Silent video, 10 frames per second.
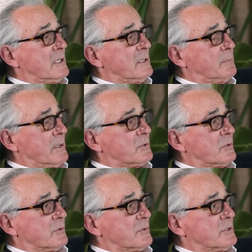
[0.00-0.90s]
10
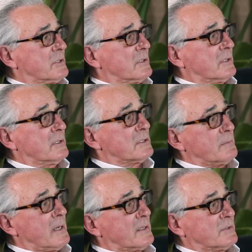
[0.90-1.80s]
pictures in this
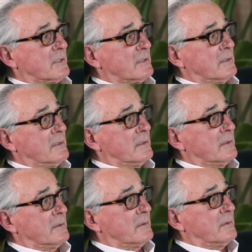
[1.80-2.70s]
magazine.
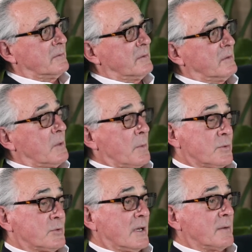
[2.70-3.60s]

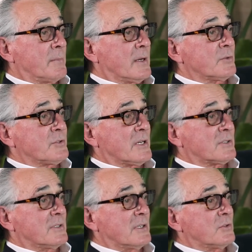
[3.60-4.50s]
It's a shot of Michael
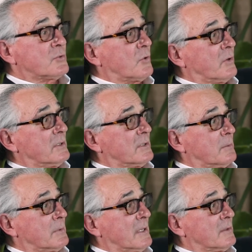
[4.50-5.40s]
Jackson in Detroit
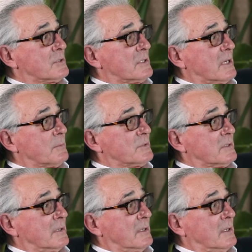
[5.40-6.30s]
coming down the steps.
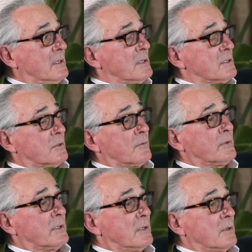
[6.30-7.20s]
So
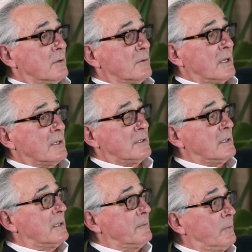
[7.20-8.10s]
for the year
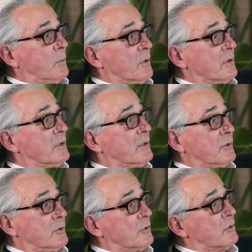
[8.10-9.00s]
1984,
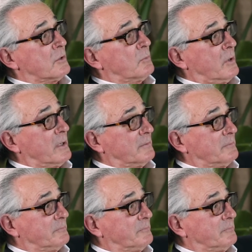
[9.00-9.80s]
you're the one.